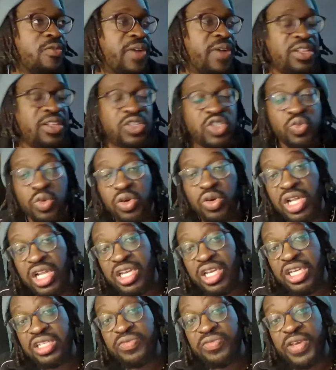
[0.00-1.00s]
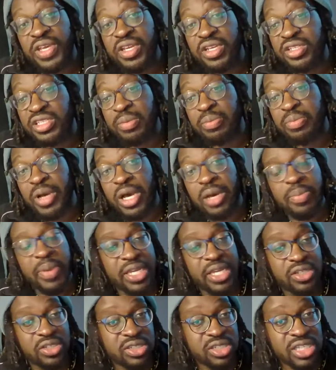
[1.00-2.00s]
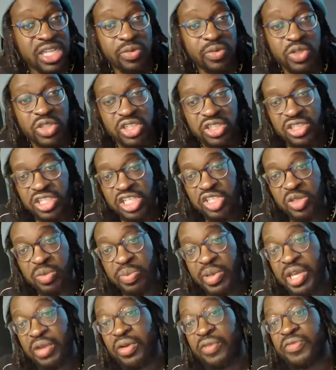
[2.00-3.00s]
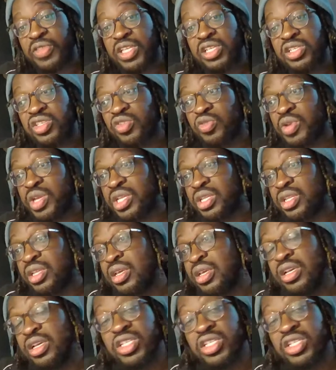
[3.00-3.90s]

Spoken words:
Thanos will click his fingers in Barbados and I will just disappear off this screen.